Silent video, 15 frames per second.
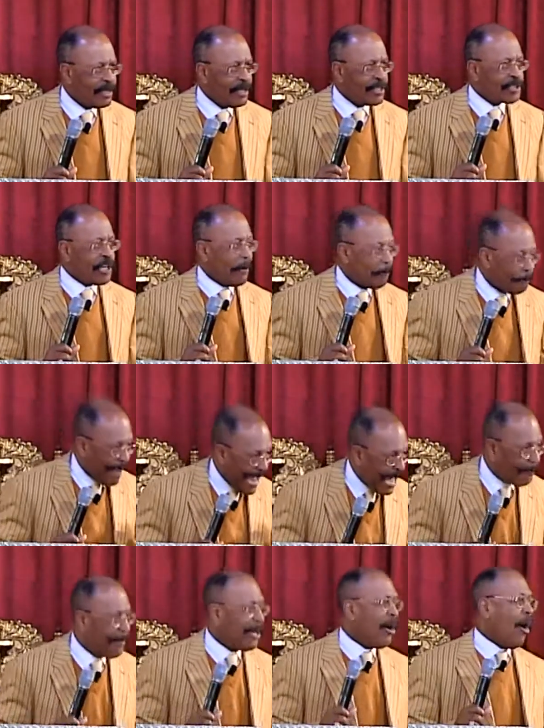some
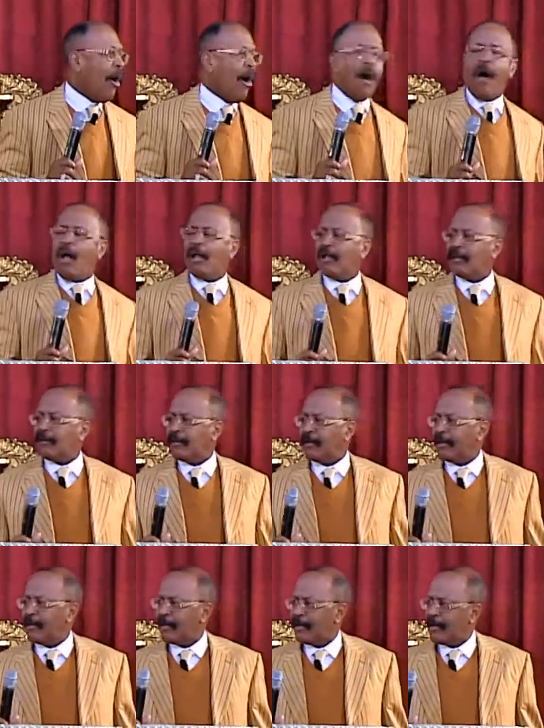baby oil,
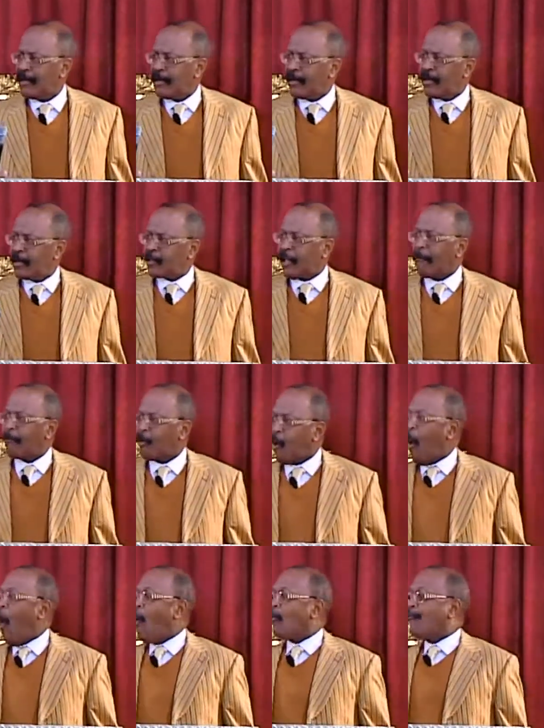some
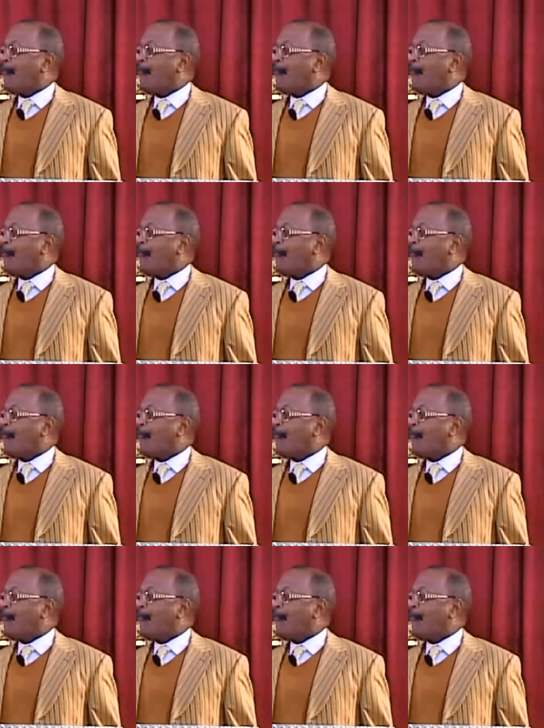grown